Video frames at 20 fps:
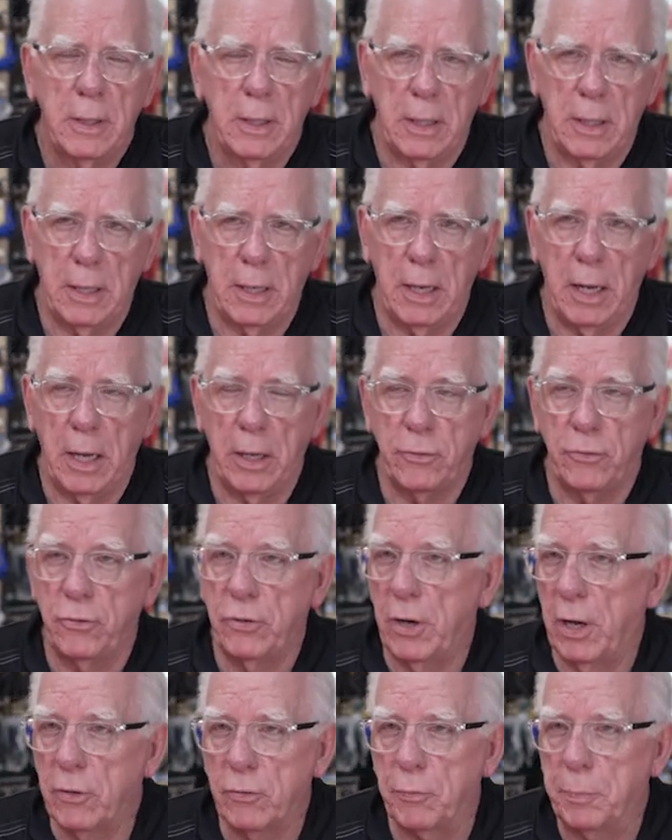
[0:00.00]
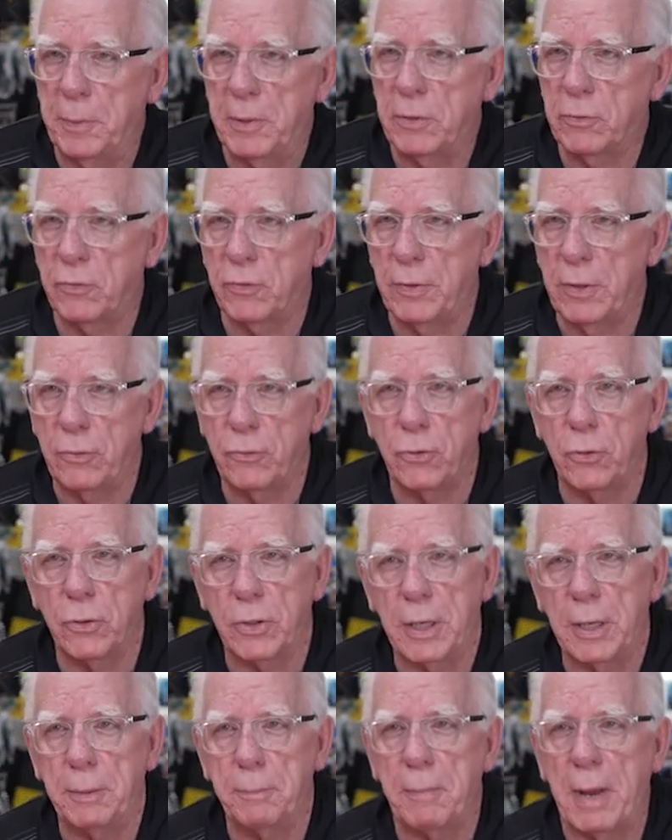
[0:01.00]
uh, adjustments that you
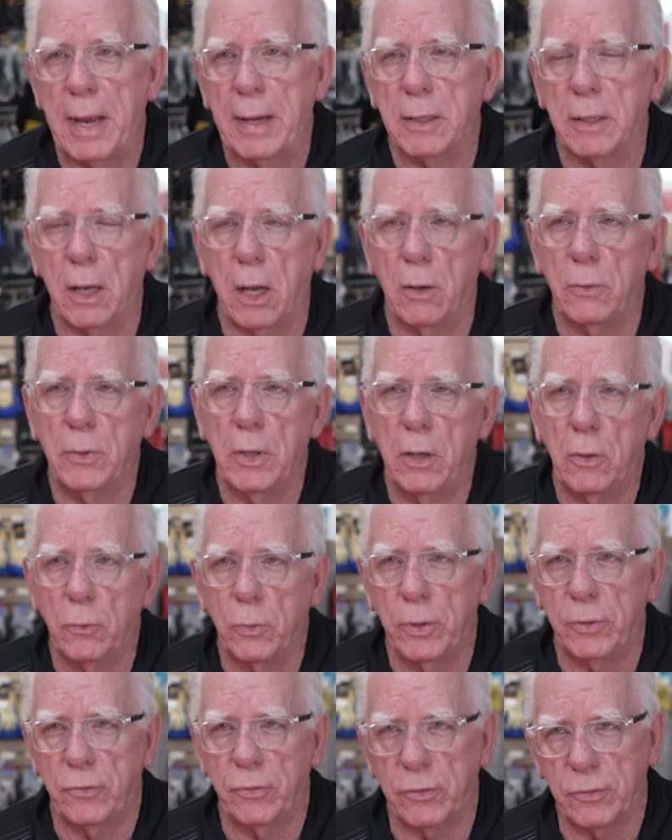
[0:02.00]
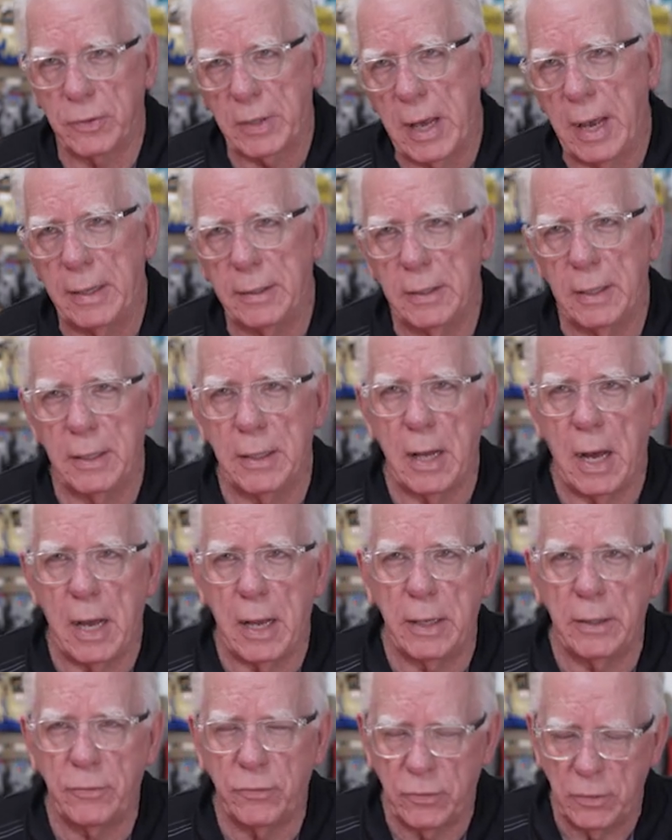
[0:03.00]
can make on it, which is kind of
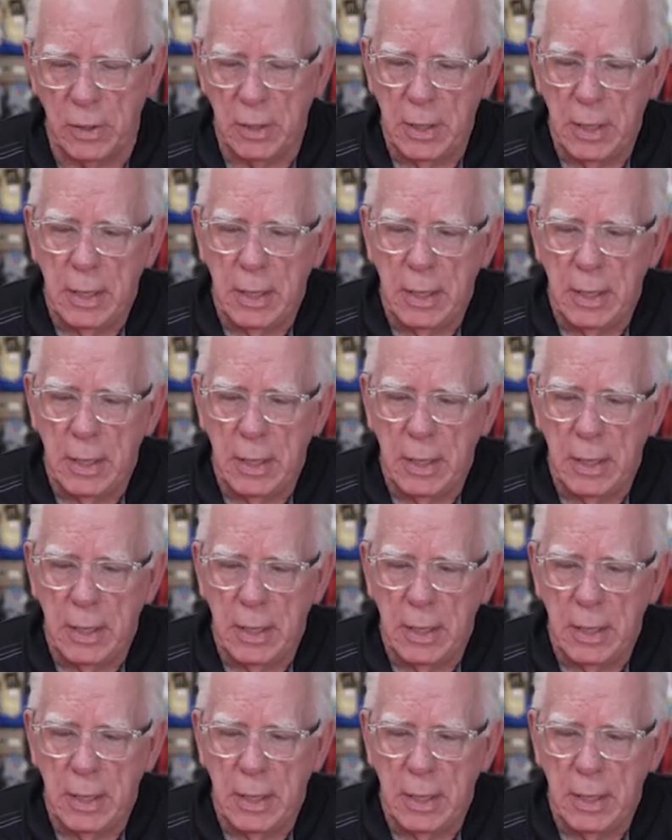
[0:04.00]
nice.